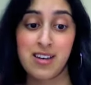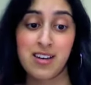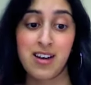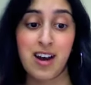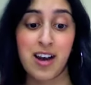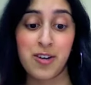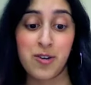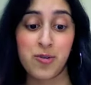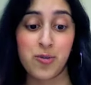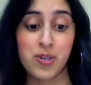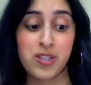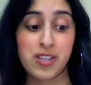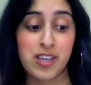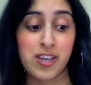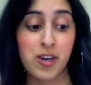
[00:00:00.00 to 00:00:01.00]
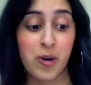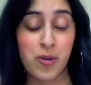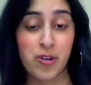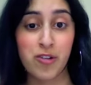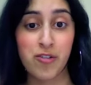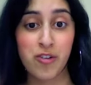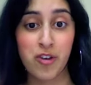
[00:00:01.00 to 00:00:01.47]
I don't really go
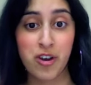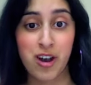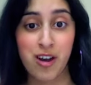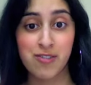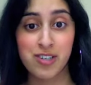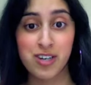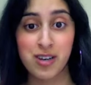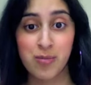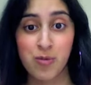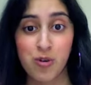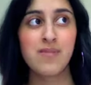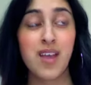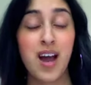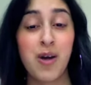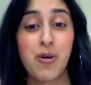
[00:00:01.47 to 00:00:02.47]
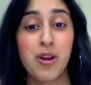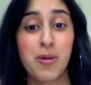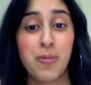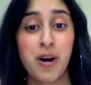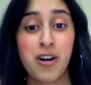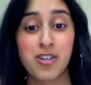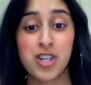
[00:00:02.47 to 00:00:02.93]
there very often anymore. I want to
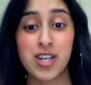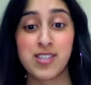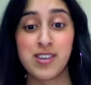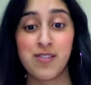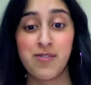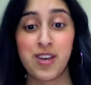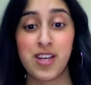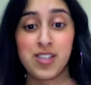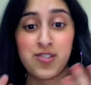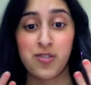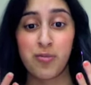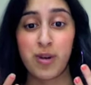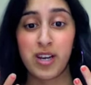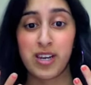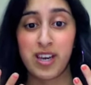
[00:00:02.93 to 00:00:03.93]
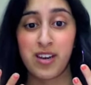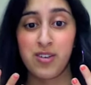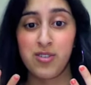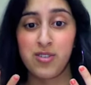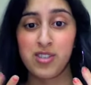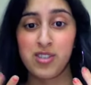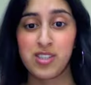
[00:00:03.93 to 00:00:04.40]
apologize in advance for my
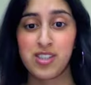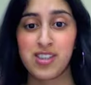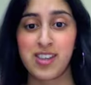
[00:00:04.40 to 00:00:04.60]
nails.